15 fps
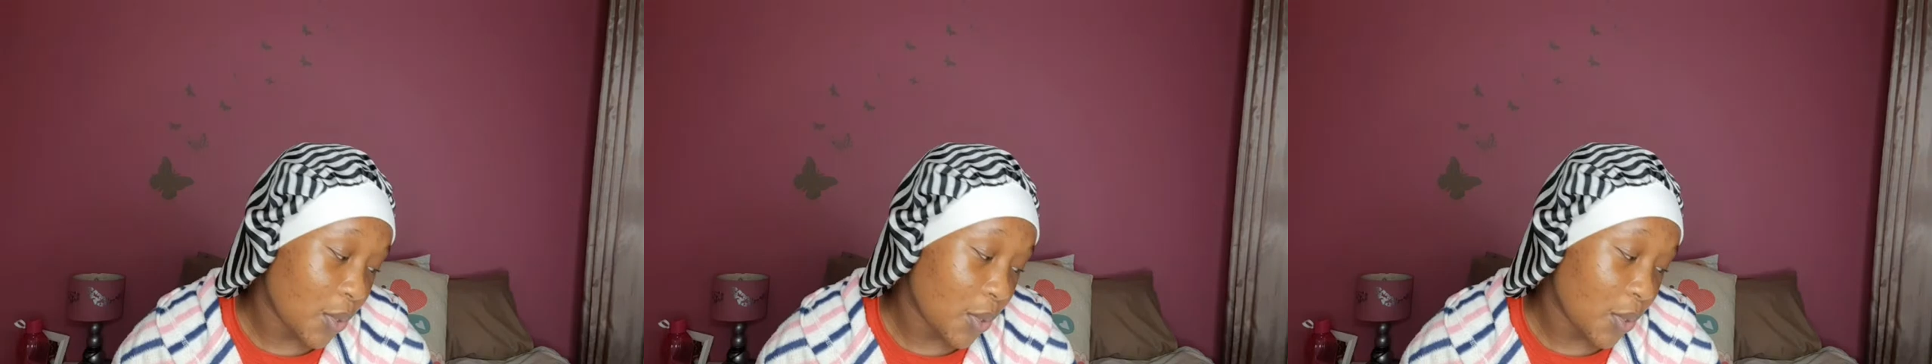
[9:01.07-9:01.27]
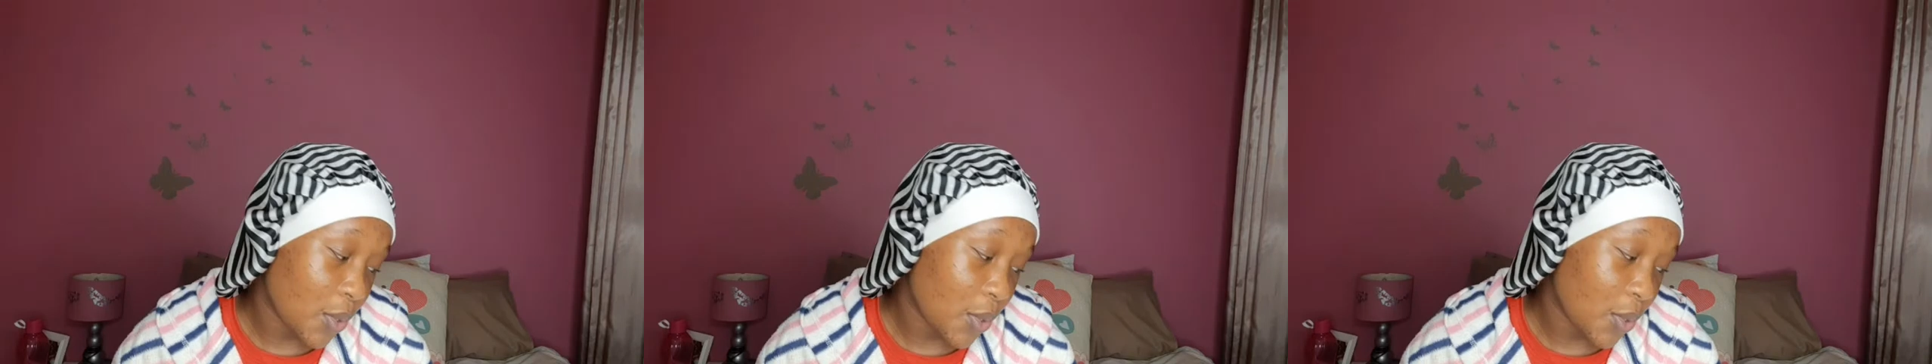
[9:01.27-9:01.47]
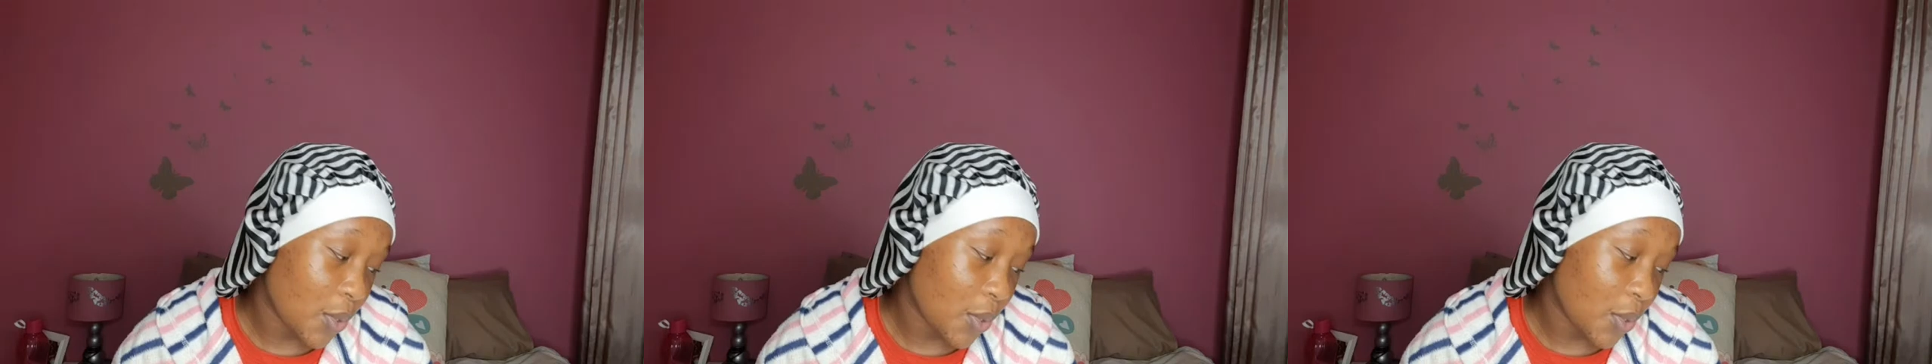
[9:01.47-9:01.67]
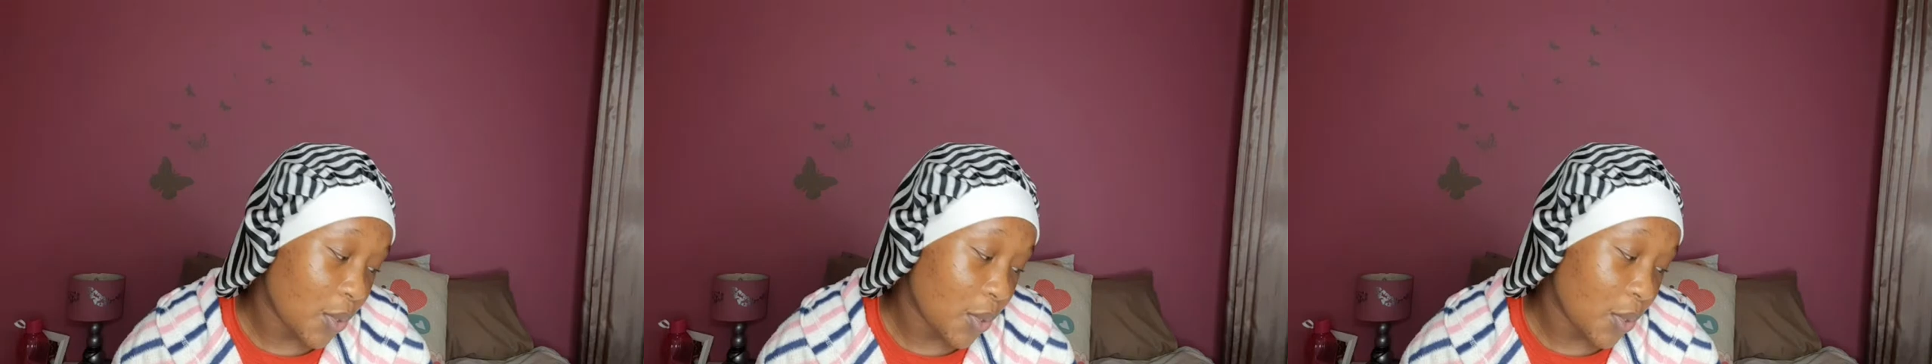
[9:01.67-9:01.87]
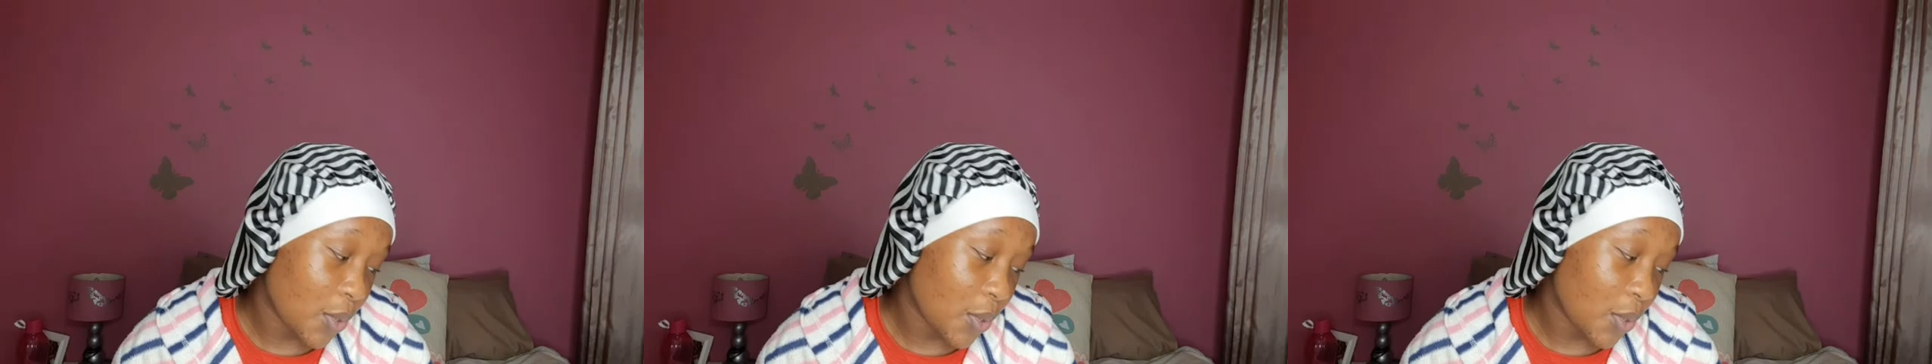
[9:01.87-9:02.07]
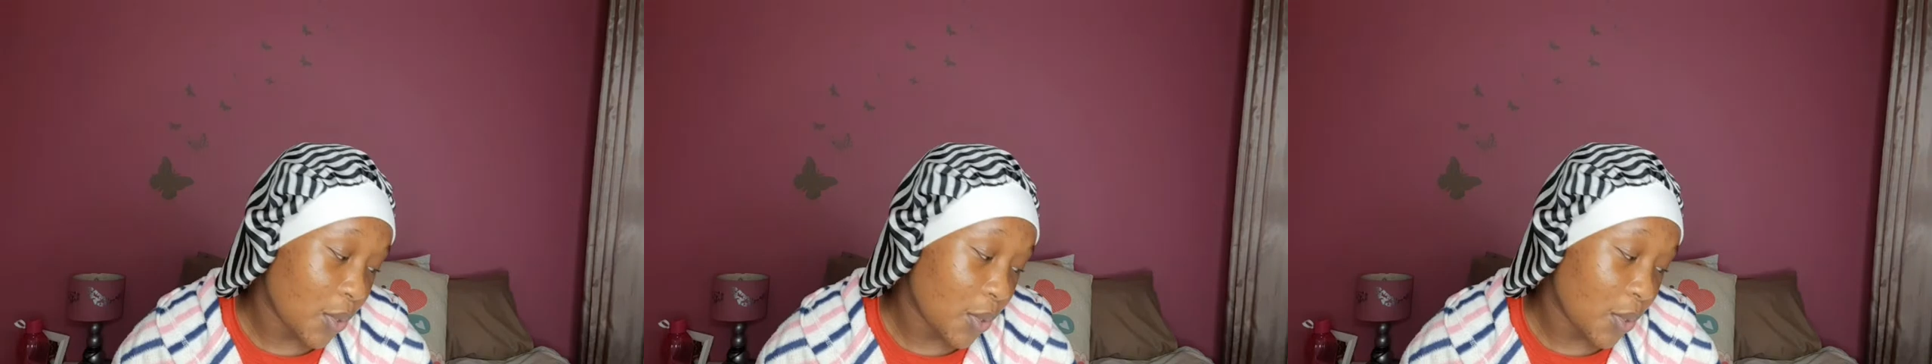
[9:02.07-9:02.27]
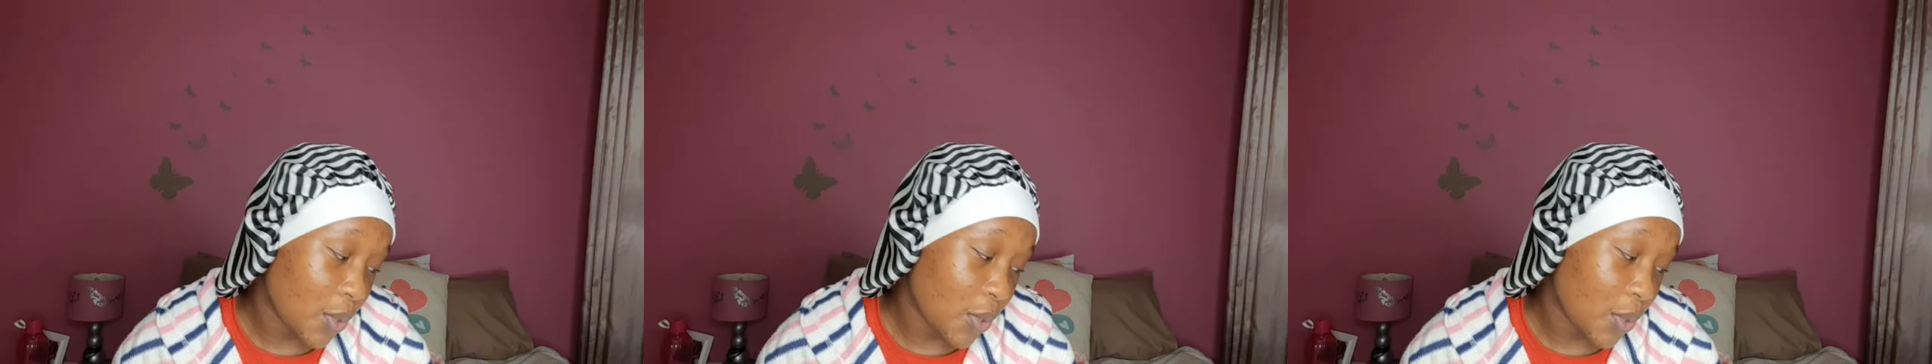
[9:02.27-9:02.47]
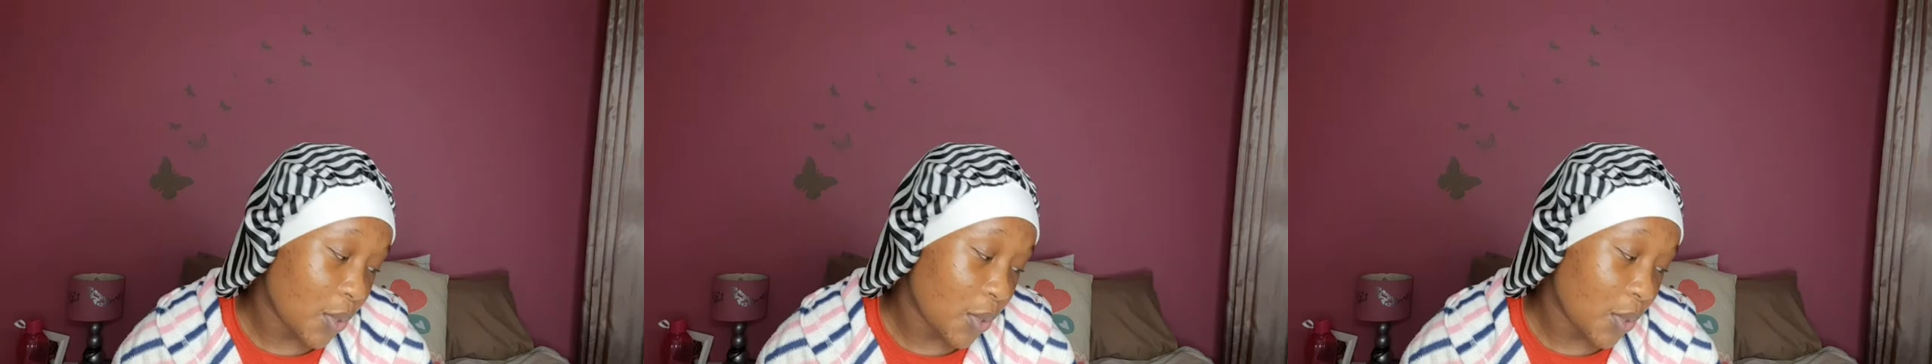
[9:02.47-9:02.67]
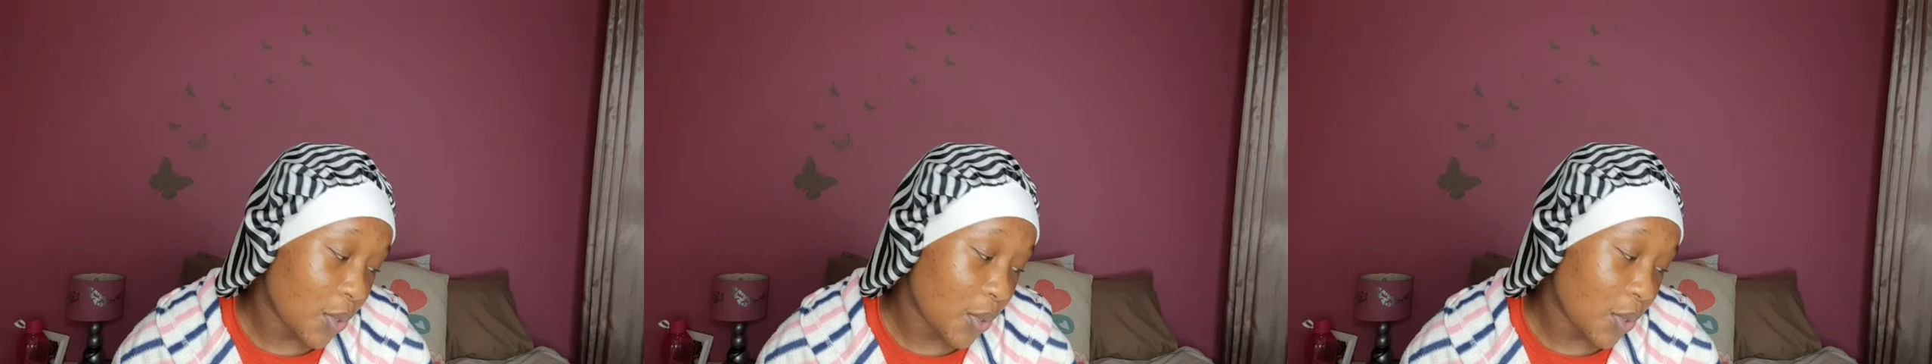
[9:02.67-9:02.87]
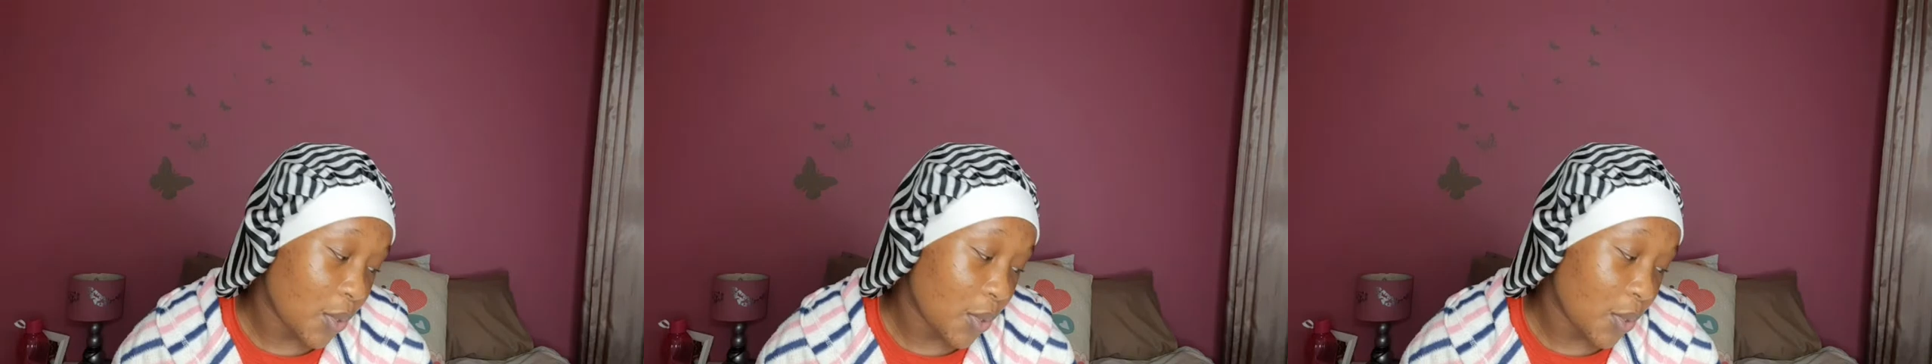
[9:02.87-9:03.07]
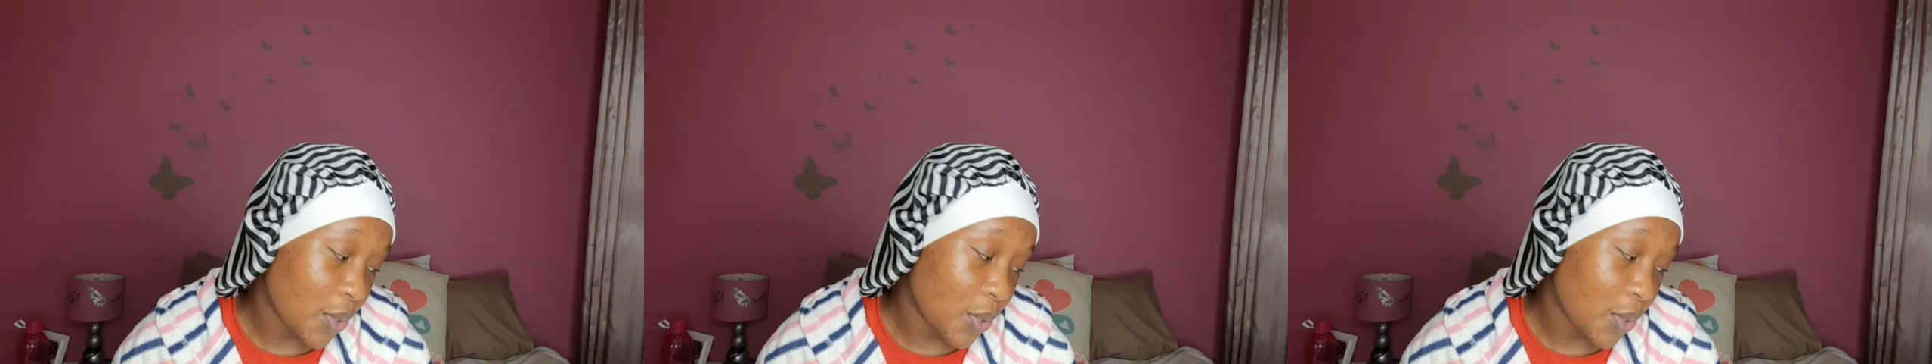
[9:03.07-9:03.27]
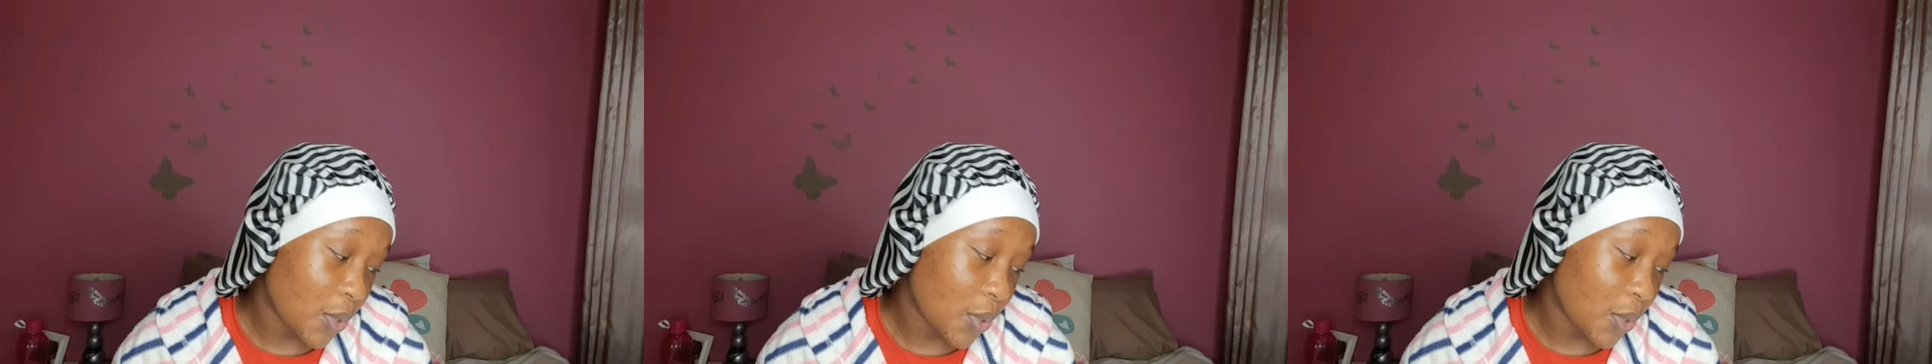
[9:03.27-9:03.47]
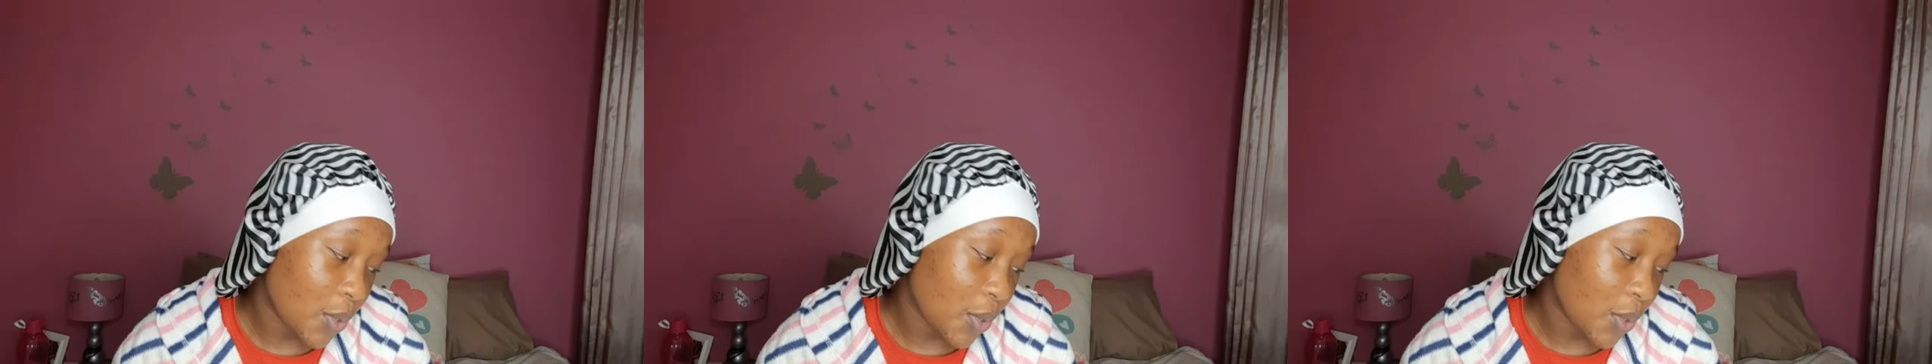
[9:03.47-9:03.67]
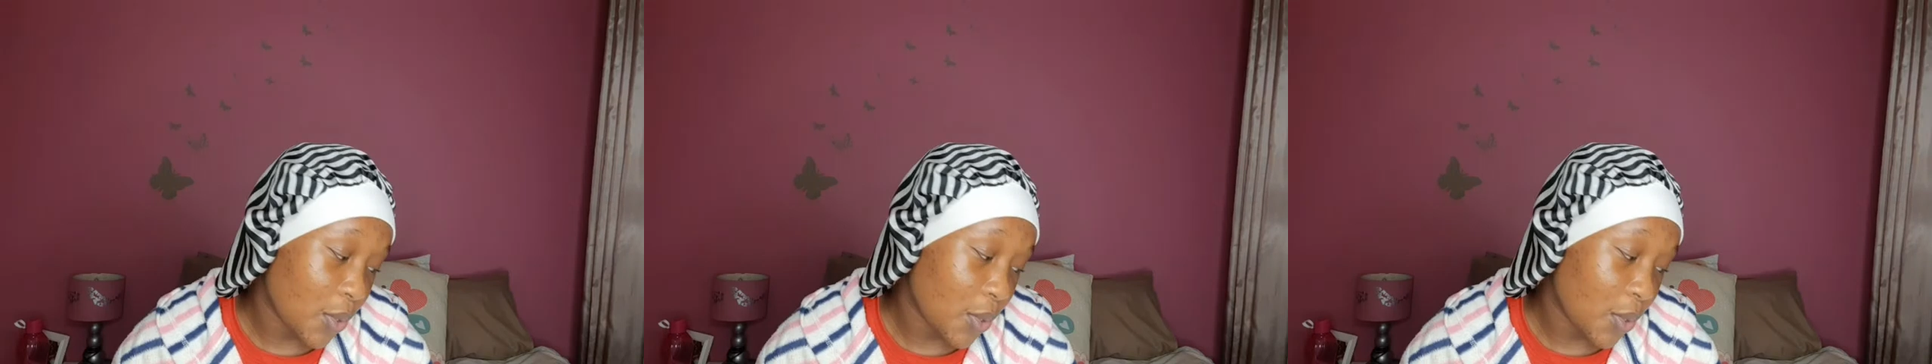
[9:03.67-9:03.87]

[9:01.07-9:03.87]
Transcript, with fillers: prayer journaling can be something to help you keep up